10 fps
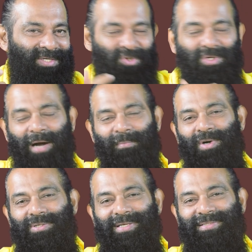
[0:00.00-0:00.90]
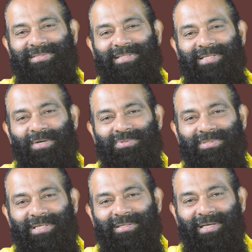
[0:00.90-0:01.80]
you come out and sit
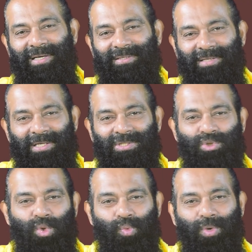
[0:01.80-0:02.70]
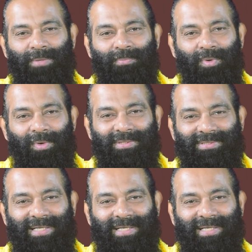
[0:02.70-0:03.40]
outside, there is no wind blowing,